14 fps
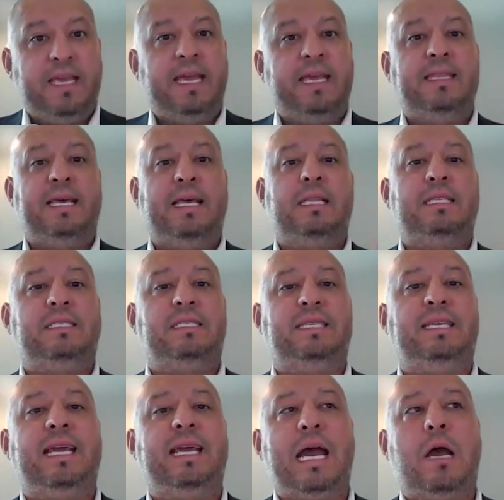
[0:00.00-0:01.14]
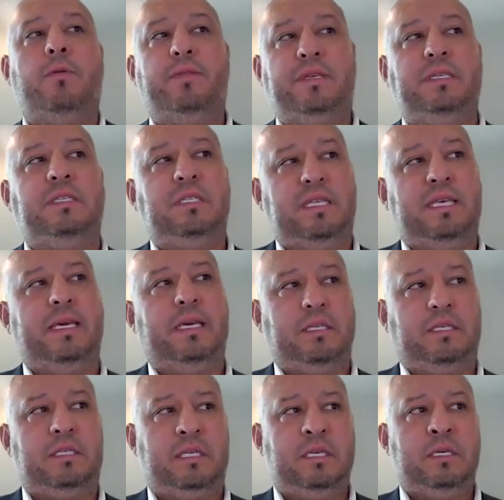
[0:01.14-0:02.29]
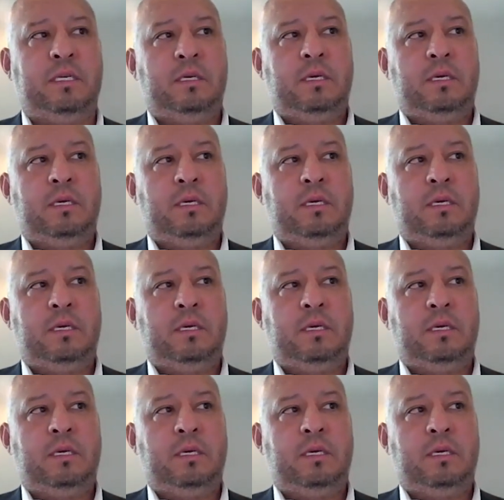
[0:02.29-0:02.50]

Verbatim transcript: and then let's see how these things,